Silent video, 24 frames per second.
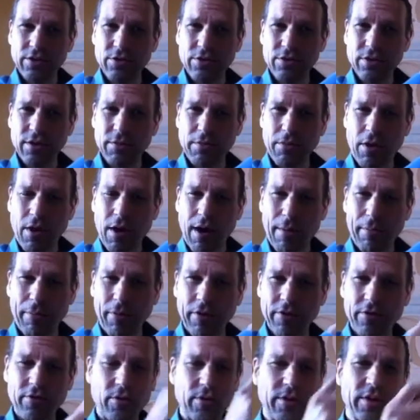two of them are upper.
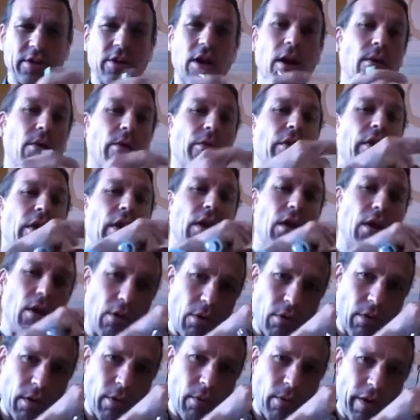So we start with the
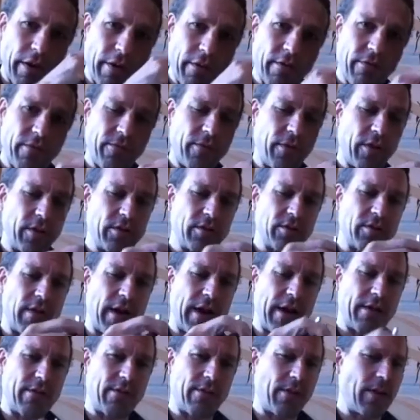lower ones first,
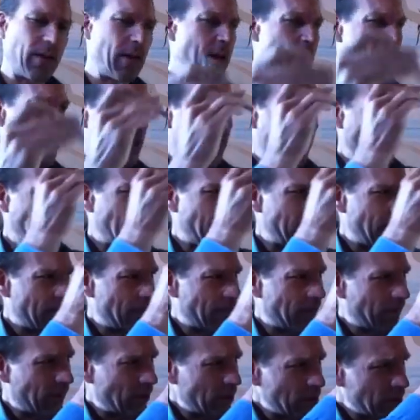right? So I got the
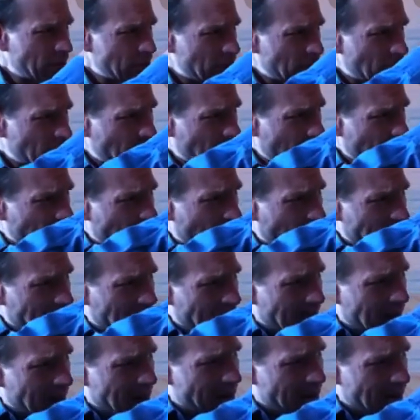first lower one,
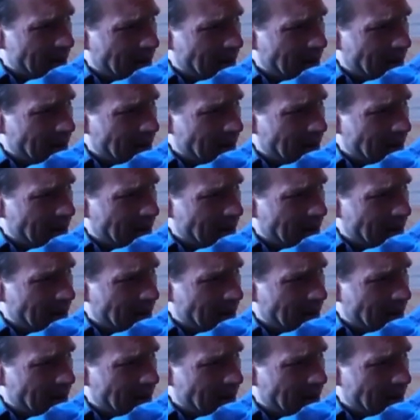and I'm